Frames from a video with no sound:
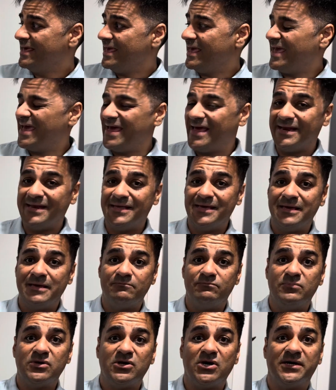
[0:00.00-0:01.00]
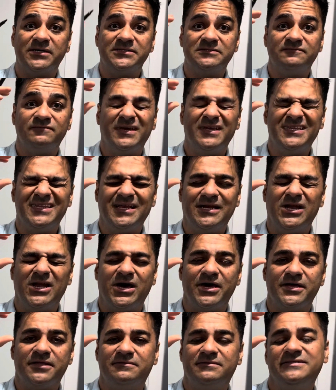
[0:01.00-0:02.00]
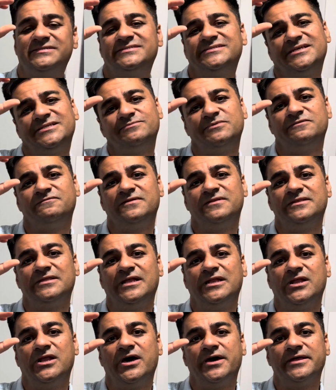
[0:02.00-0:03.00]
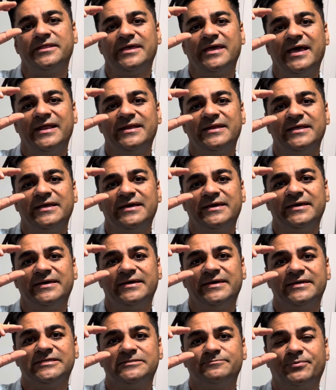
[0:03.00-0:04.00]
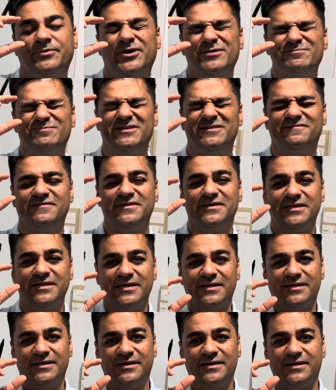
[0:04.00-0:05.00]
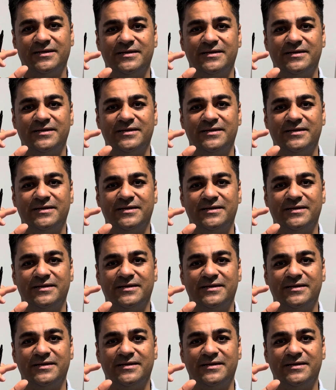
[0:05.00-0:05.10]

and because when the light distance between the light and the sprout will be near,